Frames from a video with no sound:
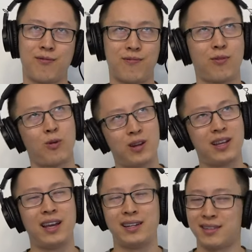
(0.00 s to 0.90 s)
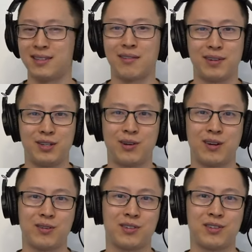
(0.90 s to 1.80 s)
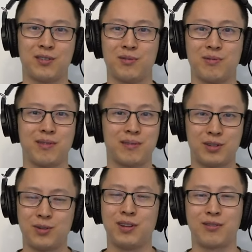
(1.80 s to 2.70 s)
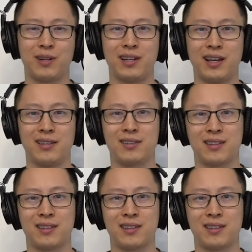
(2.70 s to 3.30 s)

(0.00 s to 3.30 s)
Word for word: forty-eight to seventy-two hours, so two to three days.